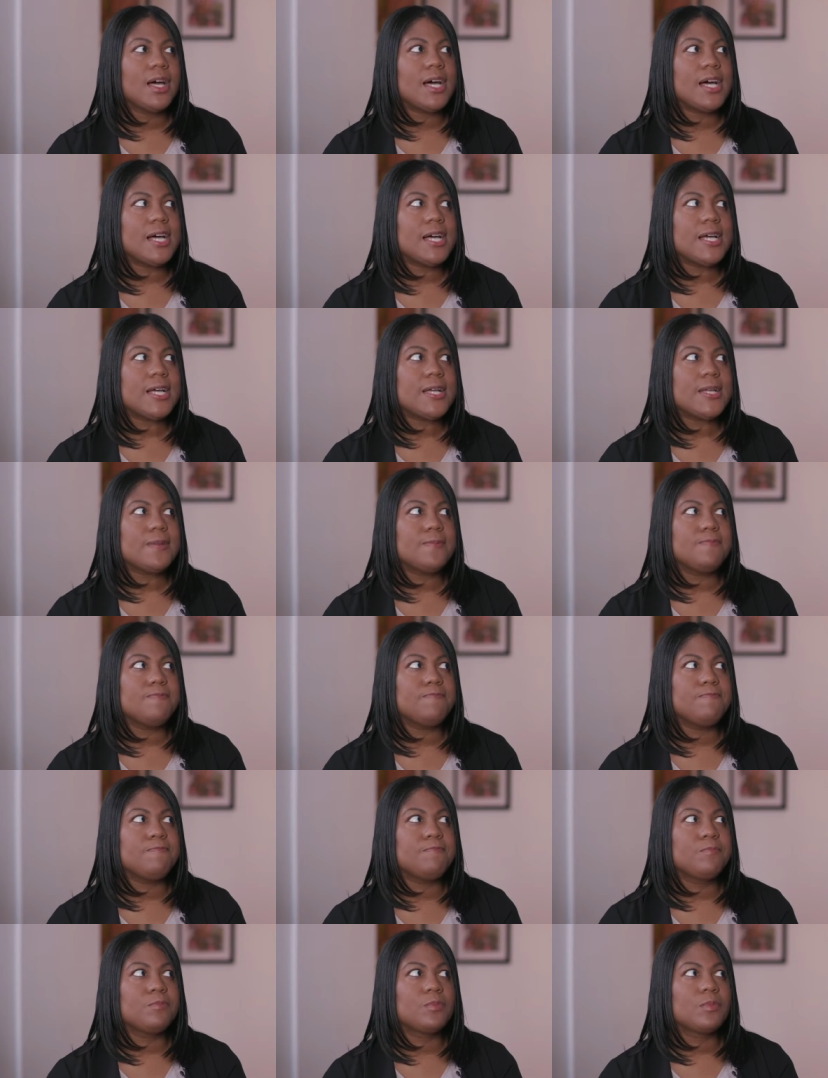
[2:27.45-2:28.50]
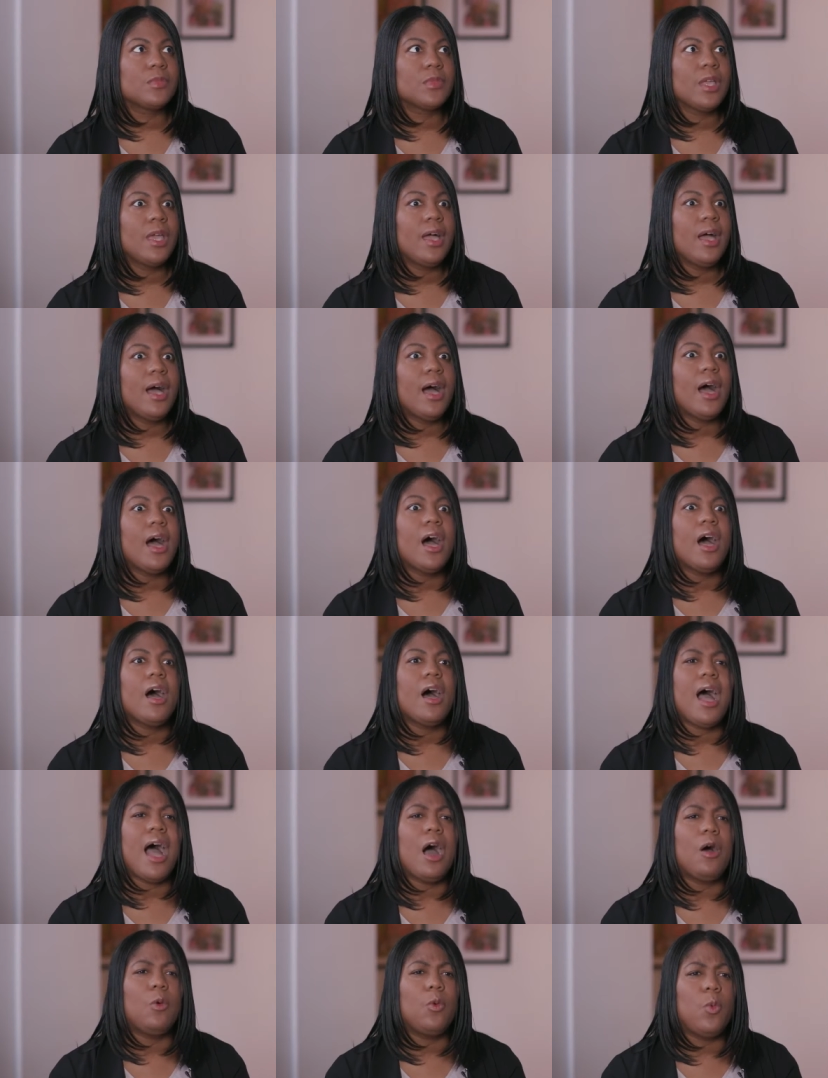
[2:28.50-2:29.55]
Um,
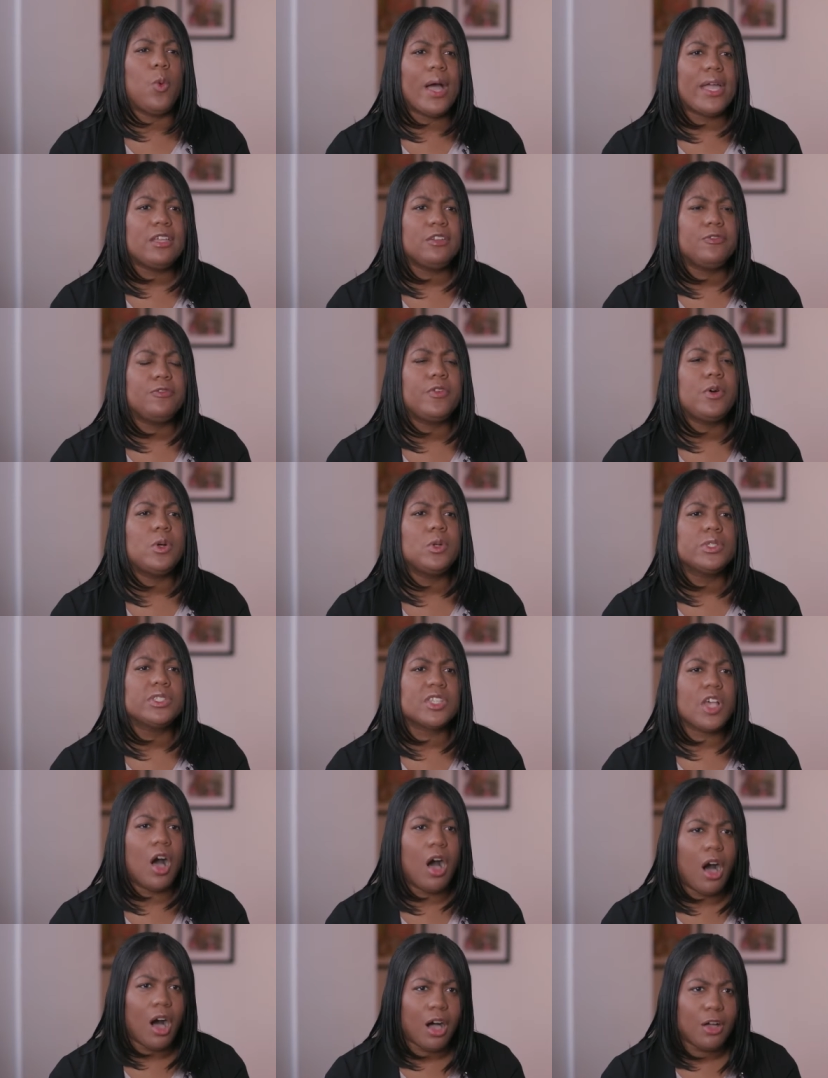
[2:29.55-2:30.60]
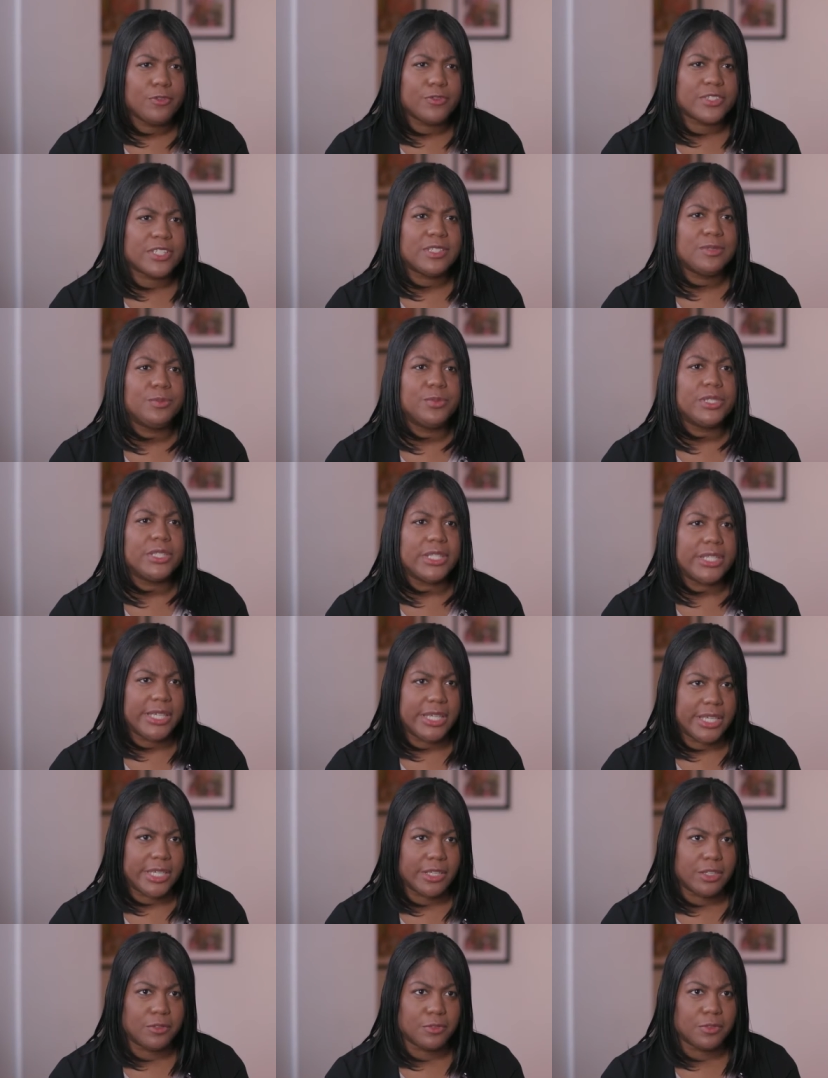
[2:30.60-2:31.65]
how white folks often
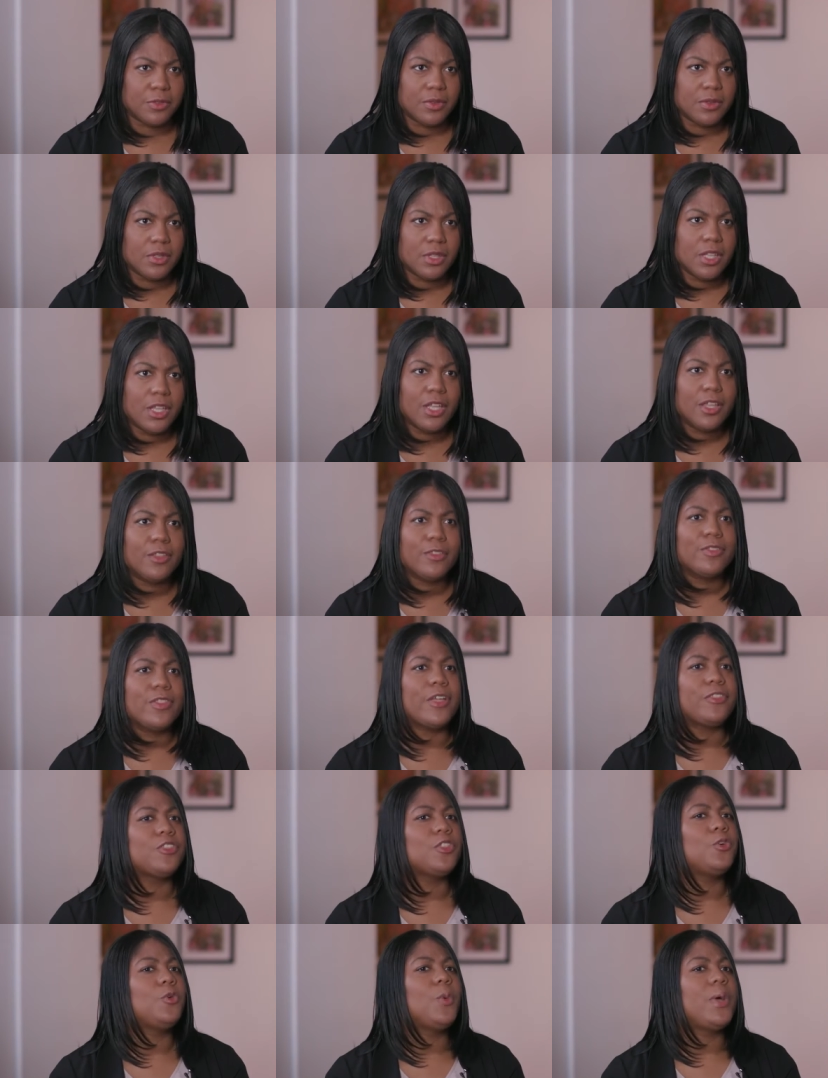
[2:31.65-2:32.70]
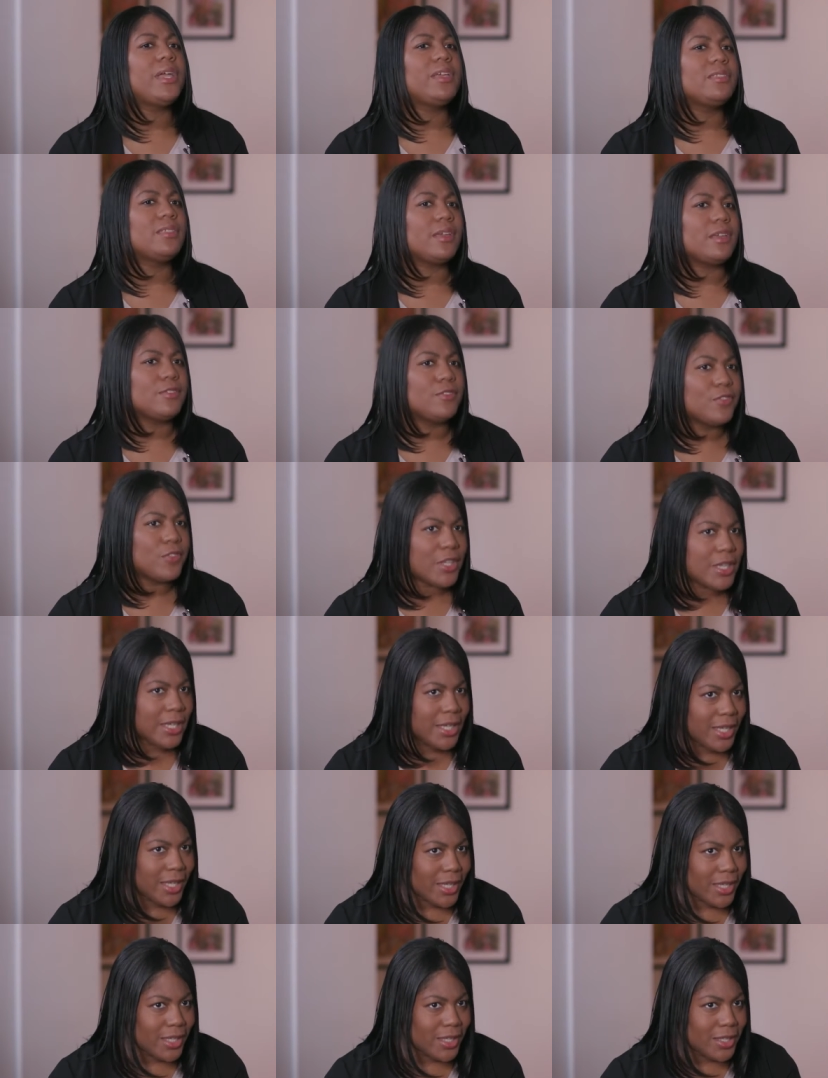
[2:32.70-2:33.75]
believe that the way they
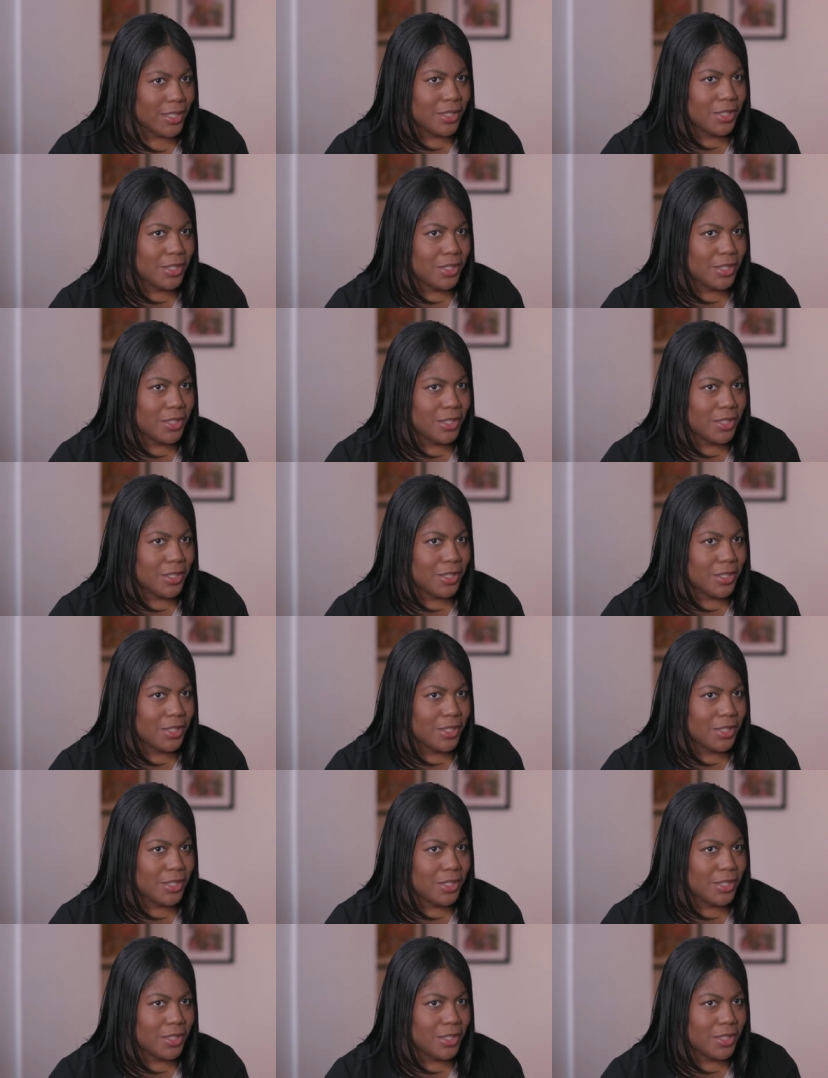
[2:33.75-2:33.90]
think,